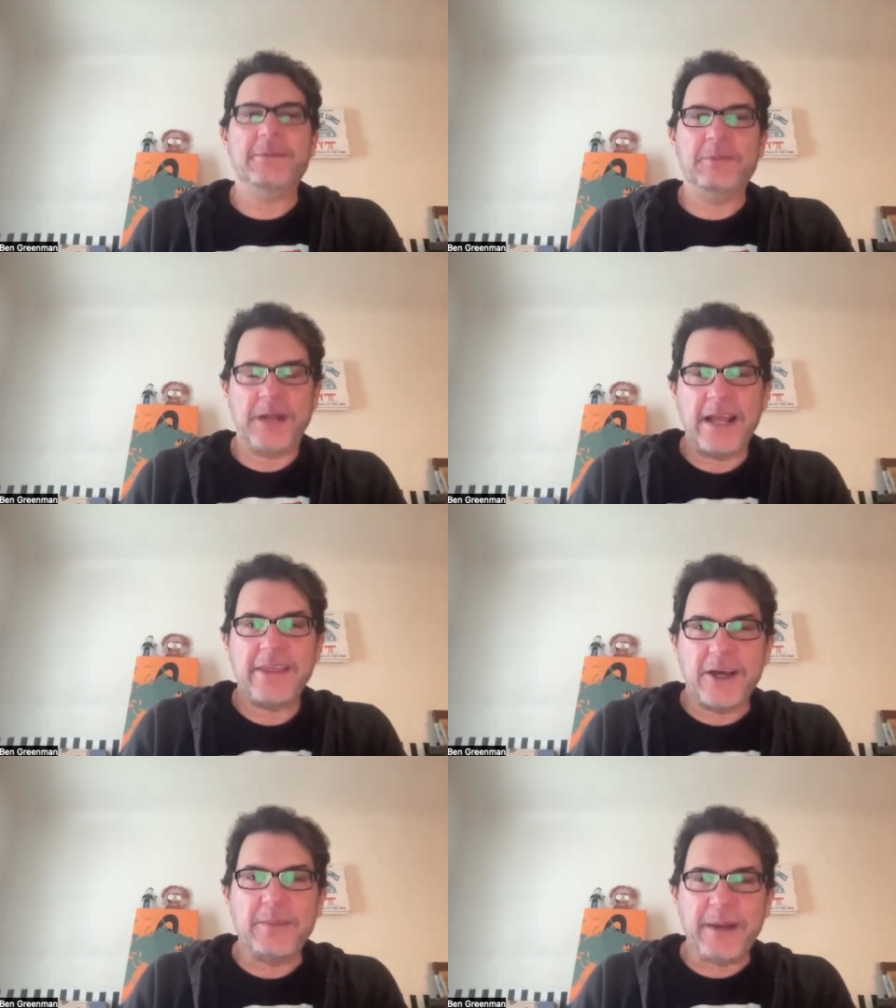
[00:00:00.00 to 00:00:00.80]
it, when I
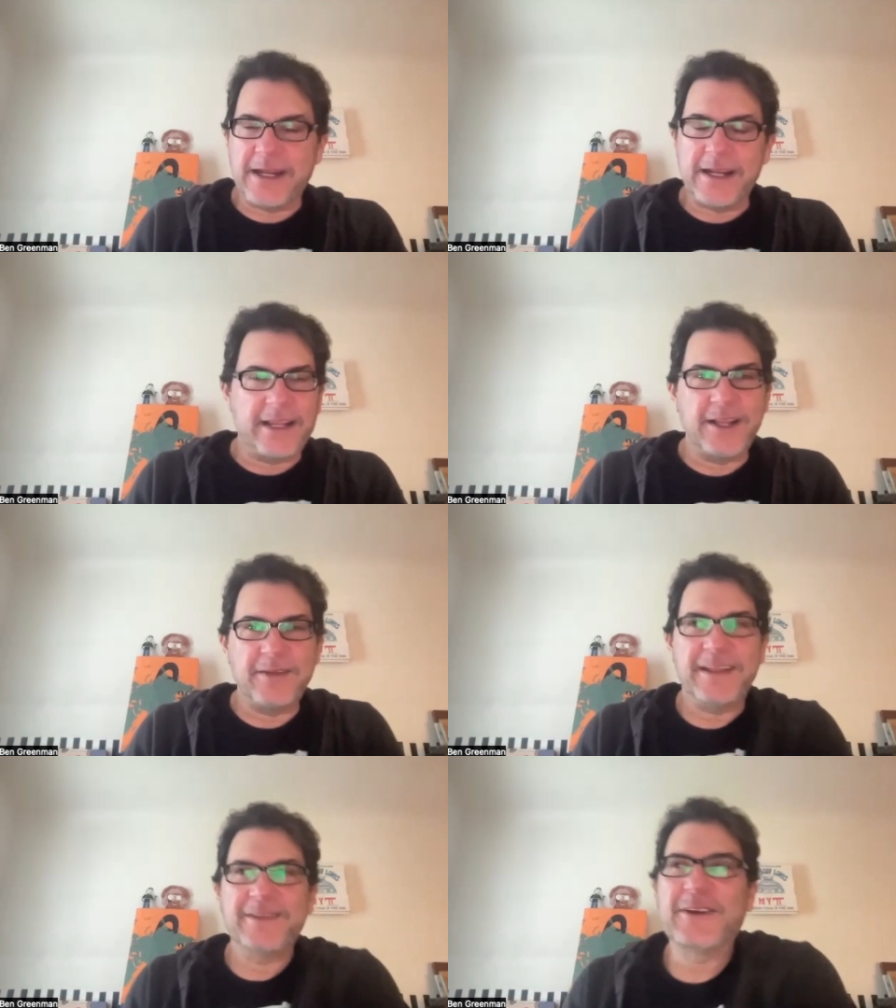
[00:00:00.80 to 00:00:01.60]
thought about it, I
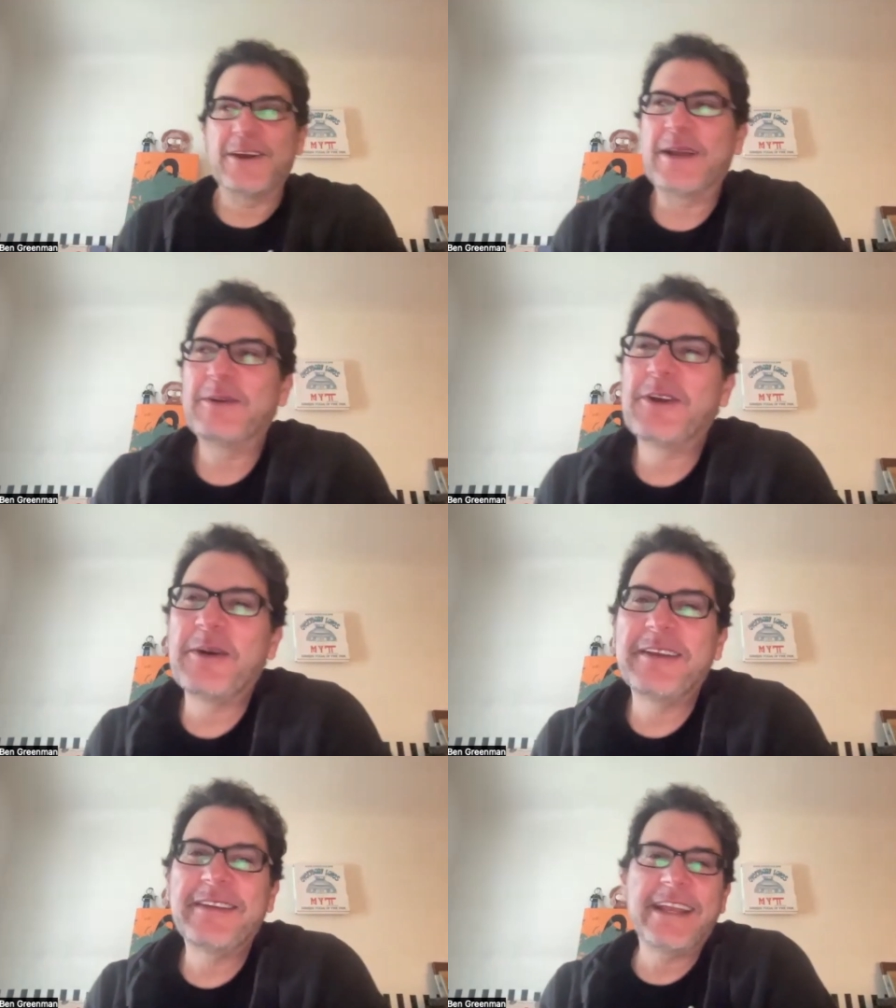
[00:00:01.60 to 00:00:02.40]
love that song. It was
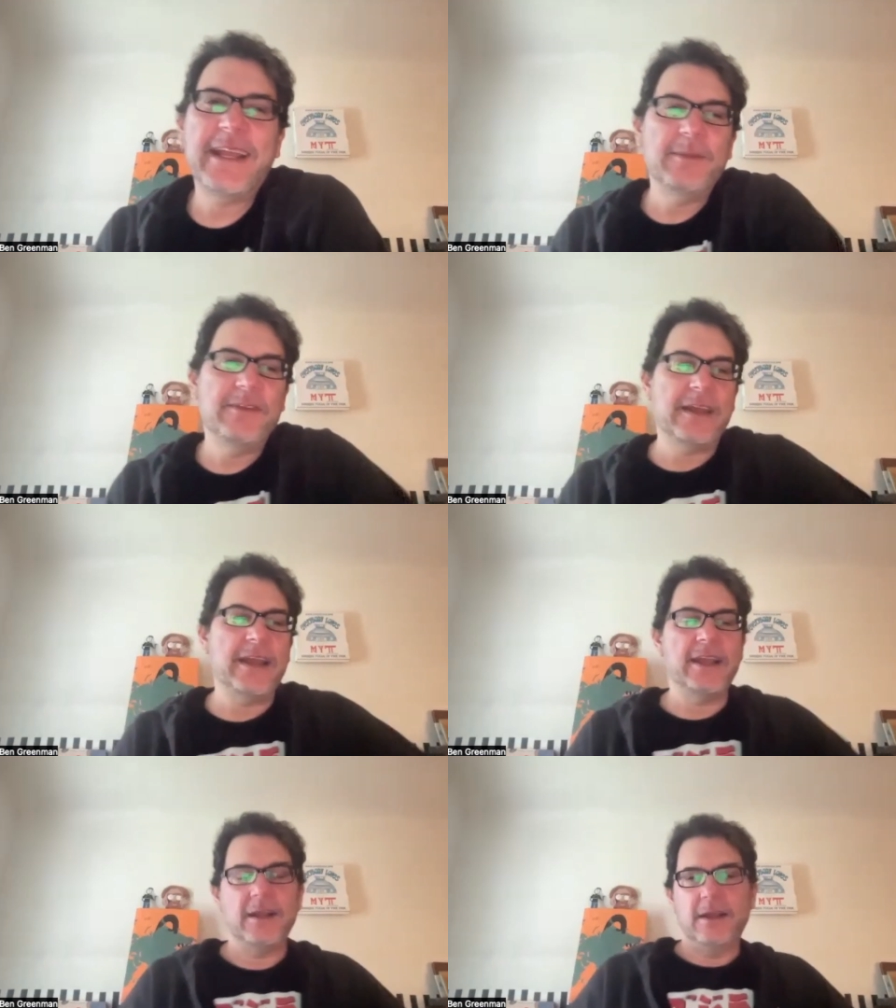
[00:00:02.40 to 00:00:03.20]
always like him
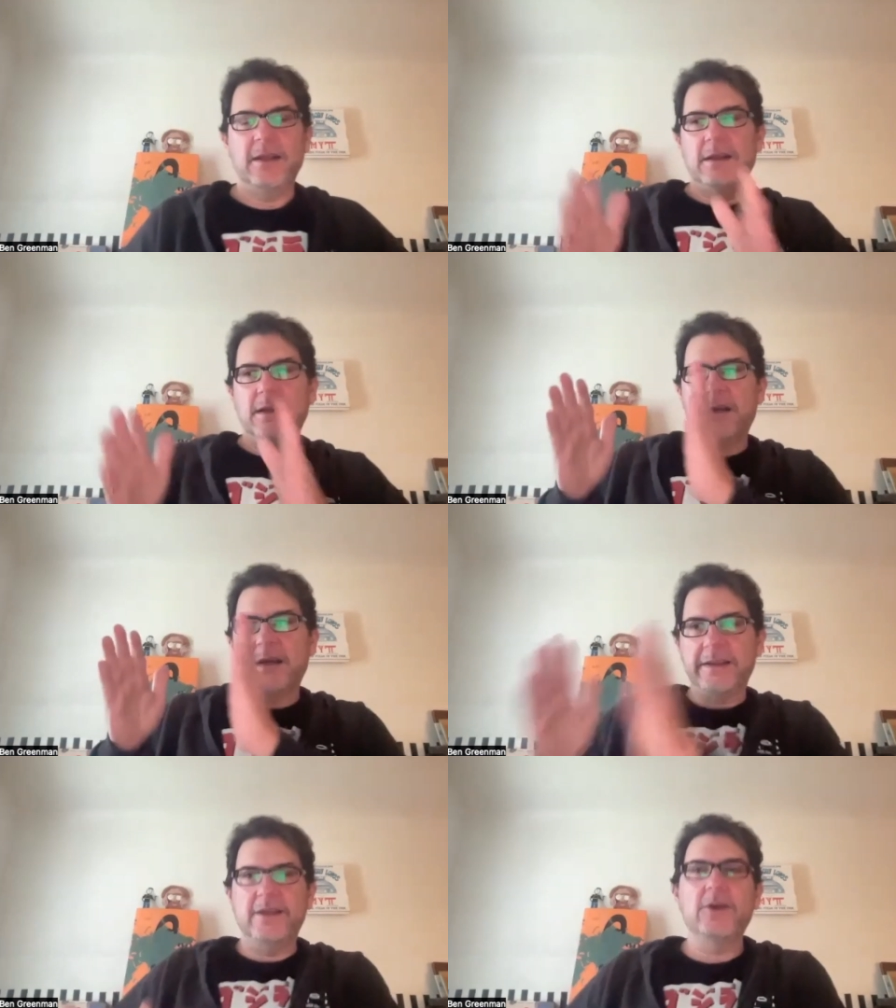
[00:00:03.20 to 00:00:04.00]
saying,
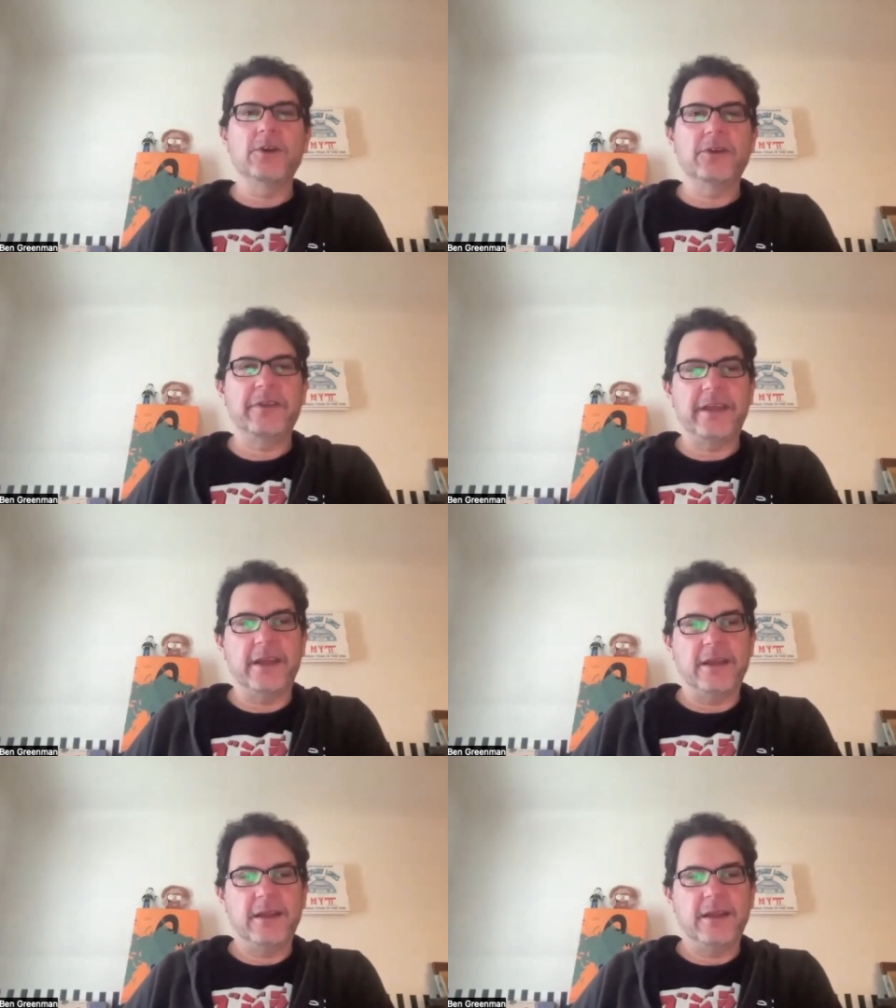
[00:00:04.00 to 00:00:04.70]
I did whole new thing.